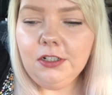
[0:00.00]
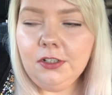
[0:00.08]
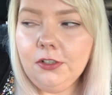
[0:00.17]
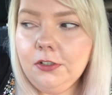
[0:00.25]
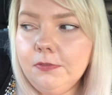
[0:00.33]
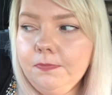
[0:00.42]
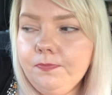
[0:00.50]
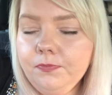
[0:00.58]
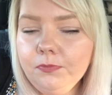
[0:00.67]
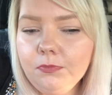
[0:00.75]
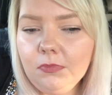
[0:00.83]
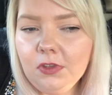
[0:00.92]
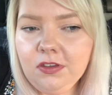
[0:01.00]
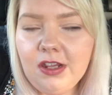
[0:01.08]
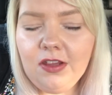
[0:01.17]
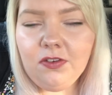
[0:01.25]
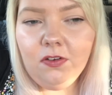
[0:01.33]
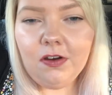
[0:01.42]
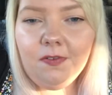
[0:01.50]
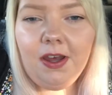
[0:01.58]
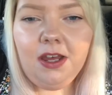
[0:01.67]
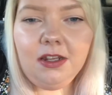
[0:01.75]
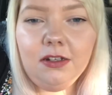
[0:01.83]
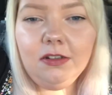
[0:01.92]
So that's all I've
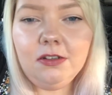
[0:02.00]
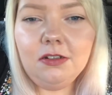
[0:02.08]
had.